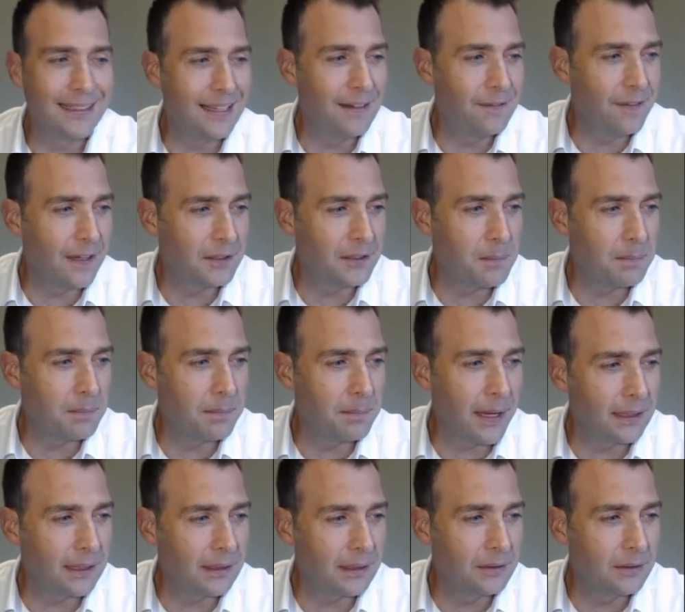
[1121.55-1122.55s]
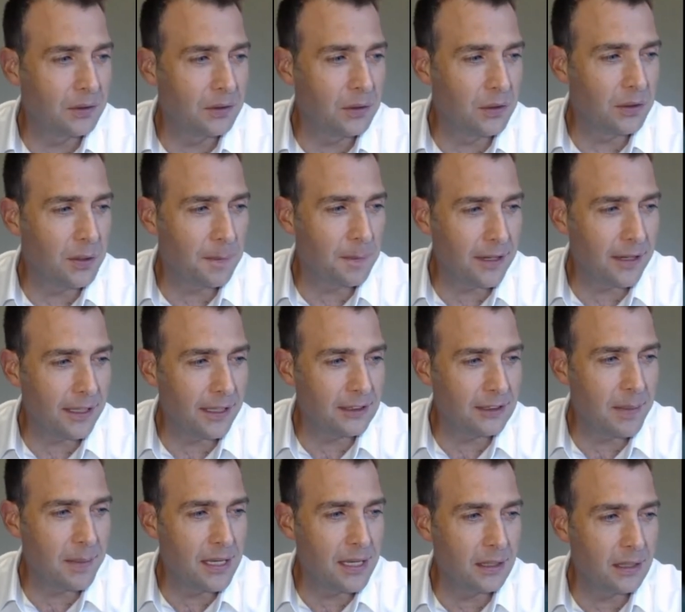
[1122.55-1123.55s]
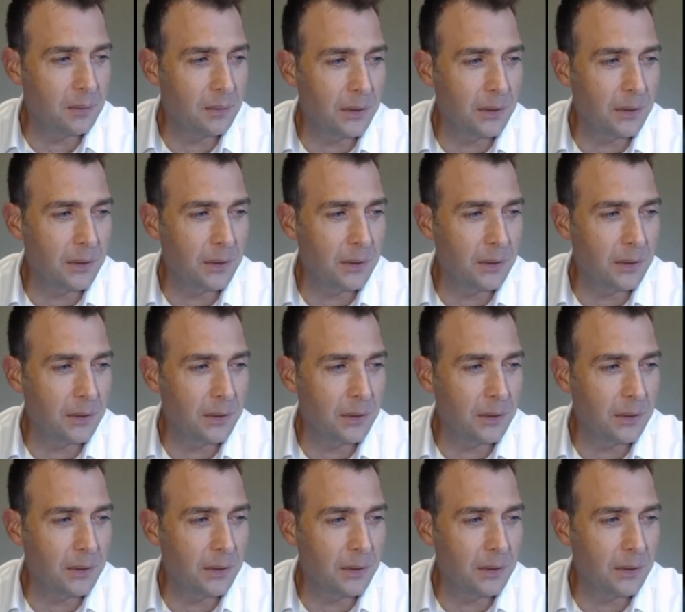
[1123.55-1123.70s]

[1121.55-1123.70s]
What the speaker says: Investment bank, you're the price maker.